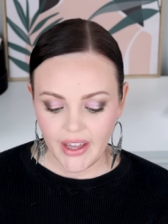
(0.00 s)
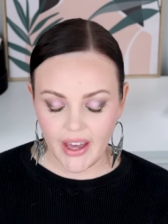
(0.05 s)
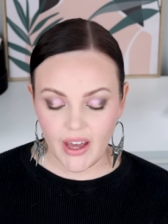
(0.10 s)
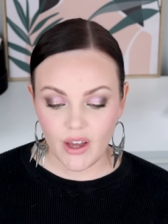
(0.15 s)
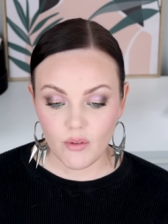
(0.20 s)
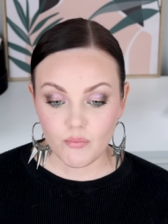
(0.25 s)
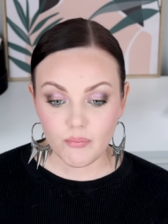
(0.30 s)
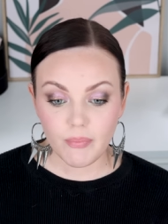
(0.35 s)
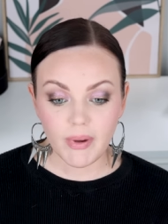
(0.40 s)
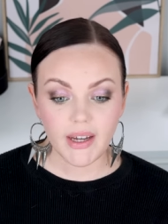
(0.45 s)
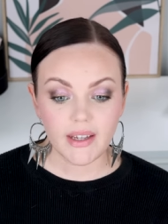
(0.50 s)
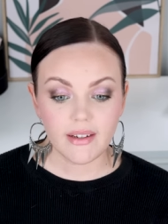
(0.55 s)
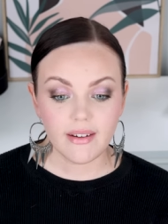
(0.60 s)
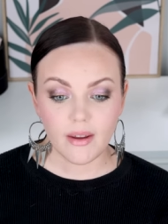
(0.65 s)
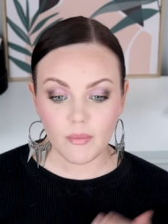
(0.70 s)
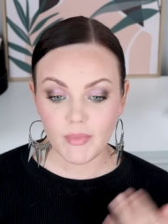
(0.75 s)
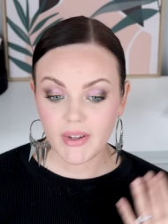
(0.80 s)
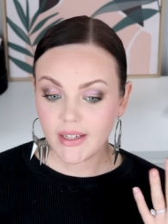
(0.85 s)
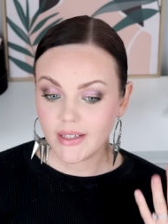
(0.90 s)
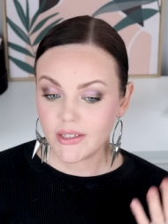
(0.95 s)
Um, but
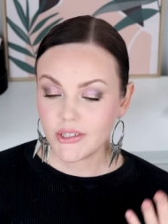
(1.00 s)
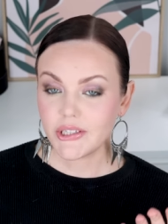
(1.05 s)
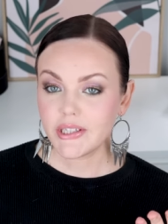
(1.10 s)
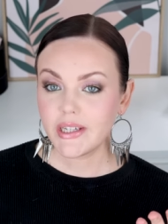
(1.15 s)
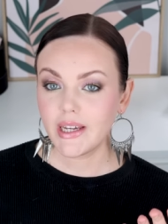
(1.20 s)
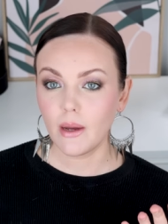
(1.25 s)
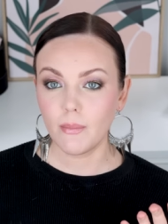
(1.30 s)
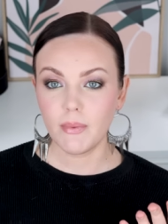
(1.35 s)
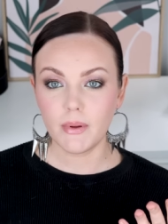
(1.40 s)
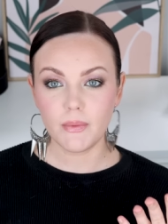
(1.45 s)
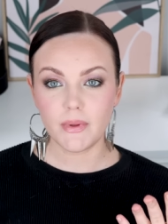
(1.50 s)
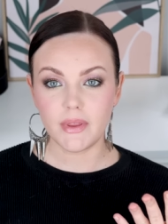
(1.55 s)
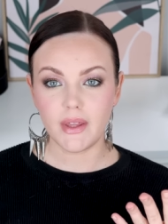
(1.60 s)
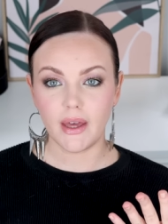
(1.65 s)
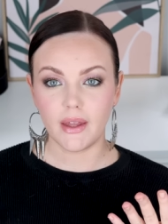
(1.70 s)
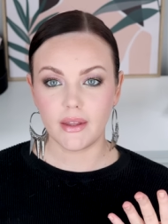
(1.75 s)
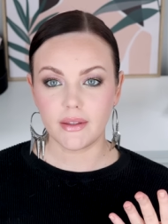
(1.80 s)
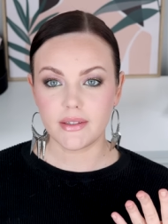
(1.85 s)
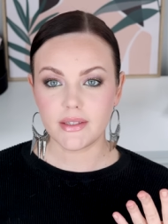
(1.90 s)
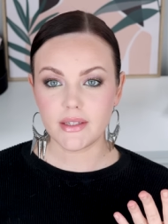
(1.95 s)
am I actually happy with
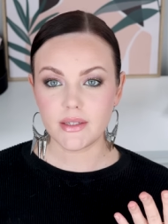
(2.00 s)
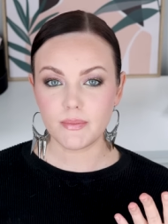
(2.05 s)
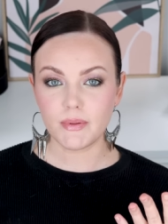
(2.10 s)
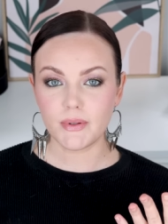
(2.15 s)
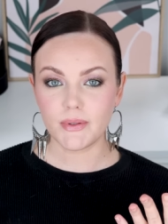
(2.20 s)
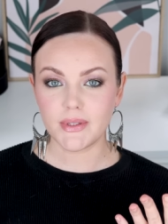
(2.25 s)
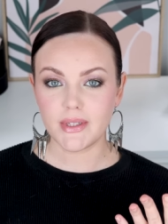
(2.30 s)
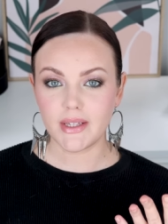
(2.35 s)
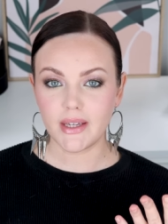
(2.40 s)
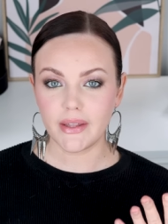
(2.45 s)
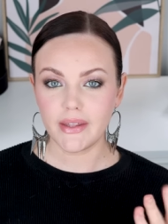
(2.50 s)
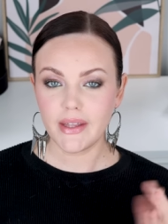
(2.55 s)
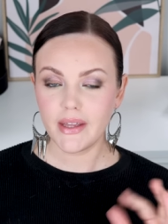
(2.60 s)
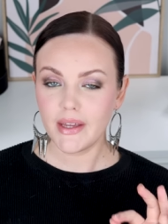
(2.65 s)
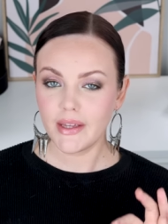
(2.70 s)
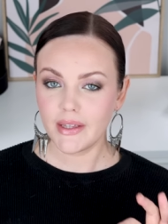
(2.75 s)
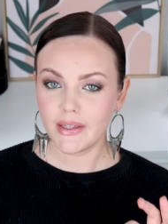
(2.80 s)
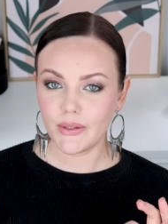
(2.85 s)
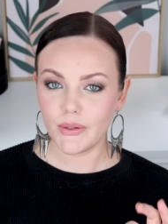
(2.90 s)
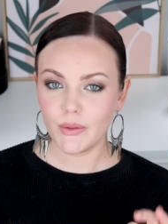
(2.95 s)
how this is pulled together?
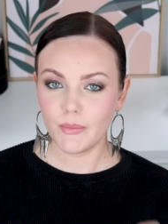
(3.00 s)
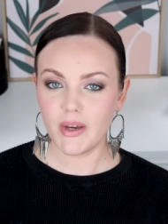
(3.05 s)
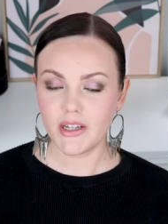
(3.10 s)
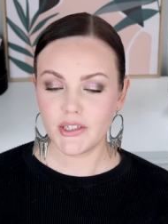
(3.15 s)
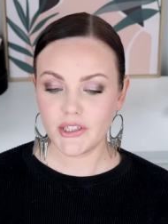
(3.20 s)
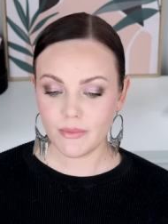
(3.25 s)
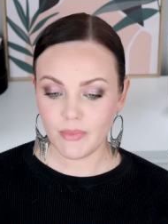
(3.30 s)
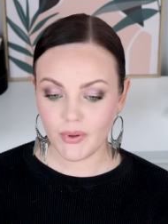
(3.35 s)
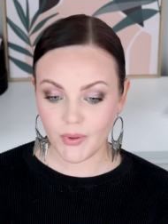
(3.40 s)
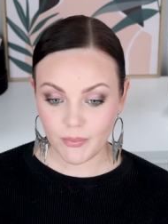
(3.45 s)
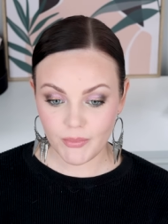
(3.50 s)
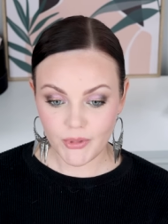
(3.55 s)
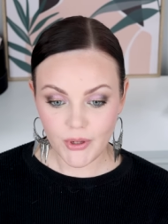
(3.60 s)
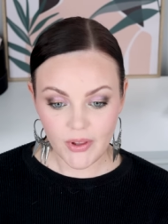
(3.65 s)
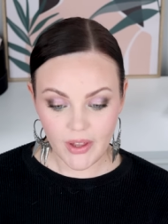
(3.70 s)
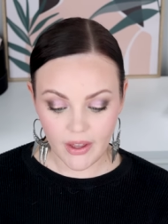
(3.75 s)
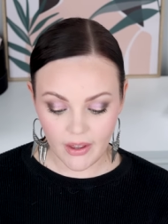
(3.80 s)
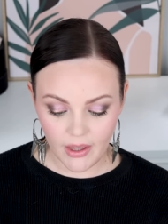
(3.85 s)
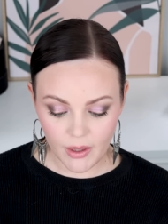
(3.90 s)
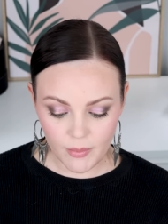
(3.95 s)
You bet your bottom
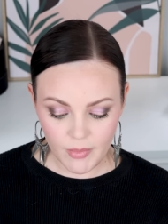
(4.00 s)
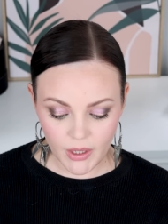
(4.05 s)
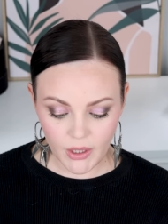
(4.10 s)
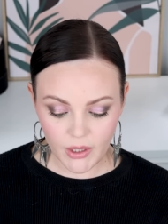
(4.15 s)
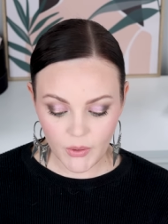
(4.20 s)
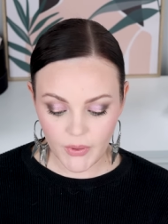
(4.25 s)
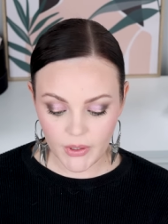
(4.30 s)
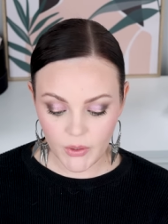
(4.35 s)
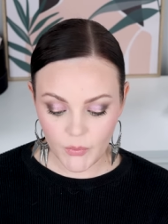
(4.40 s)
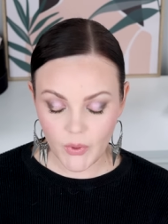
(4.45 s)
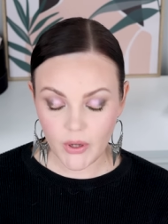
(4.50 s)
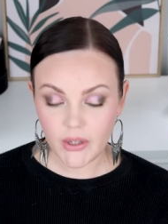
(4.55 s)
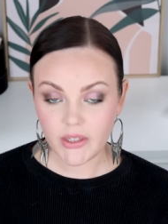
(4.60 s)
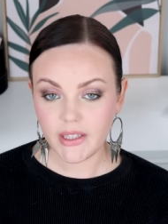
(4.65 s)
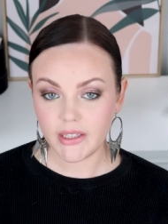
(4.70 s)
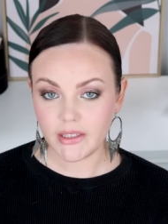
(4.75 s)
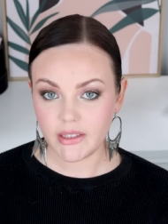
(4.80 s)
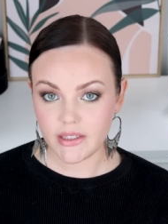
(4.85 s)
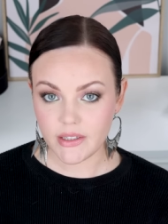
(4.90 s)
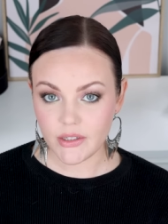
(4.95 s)
dollar. Am I going to work
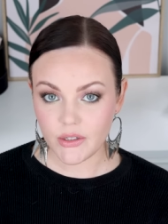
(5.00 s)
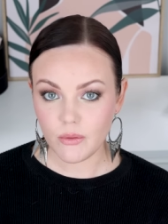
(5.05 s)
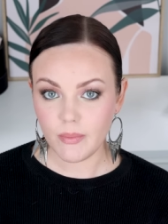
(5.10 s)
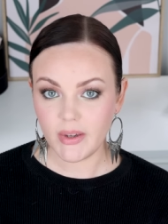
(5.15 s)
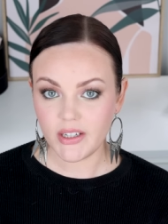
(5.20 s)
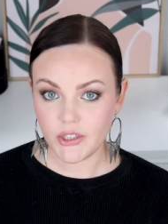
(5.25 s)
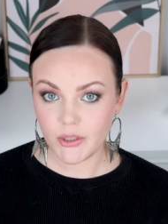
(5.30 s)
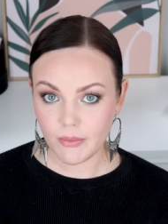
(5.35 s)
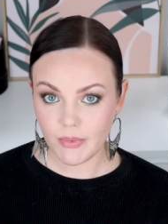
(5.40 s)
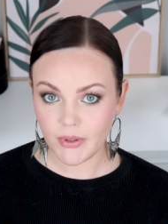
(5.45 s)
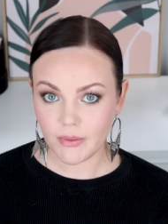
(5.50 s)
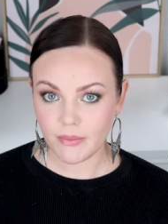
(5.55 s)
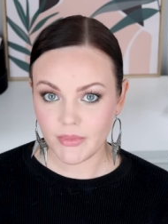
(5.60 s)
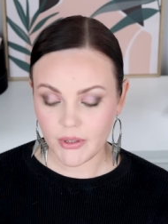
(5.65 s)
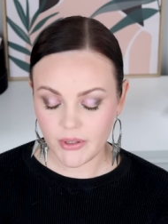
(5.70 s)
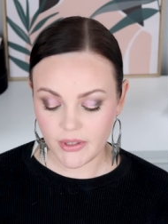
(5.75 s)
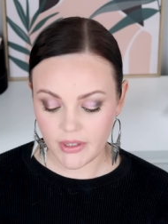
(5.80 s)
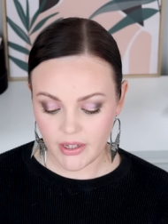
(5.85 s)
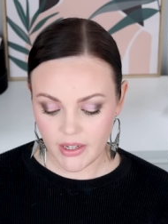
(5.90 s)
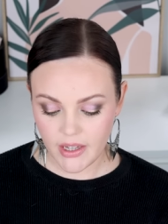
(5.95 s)
like this? You bet your bottom
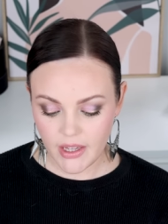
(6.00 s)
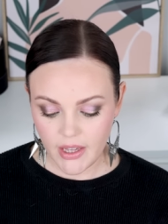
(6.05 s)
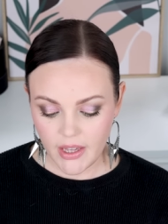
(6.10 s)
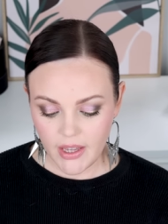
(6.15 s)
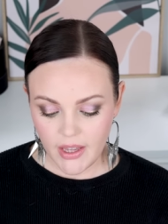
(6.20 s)
dollar.